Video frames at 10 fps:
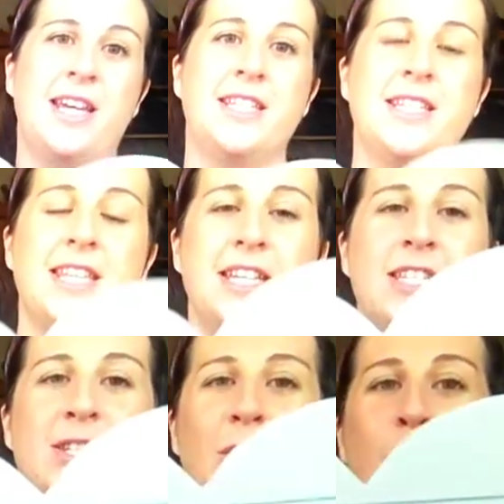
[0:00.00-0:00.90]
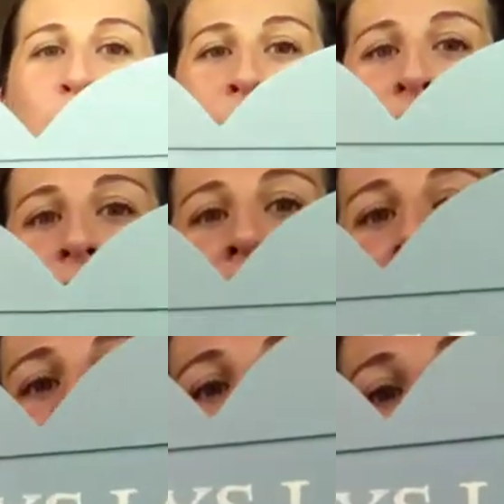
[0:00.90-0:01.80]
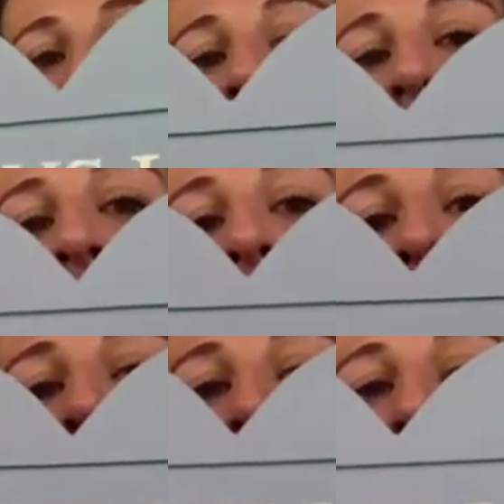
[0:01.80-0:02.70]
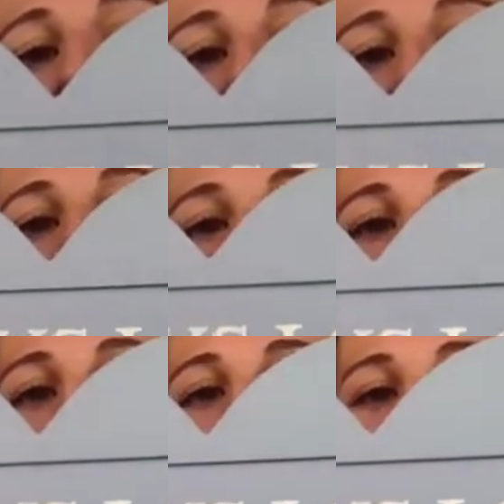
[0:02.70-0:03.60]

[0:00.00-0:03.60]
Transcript: It's this wooden heart. And again,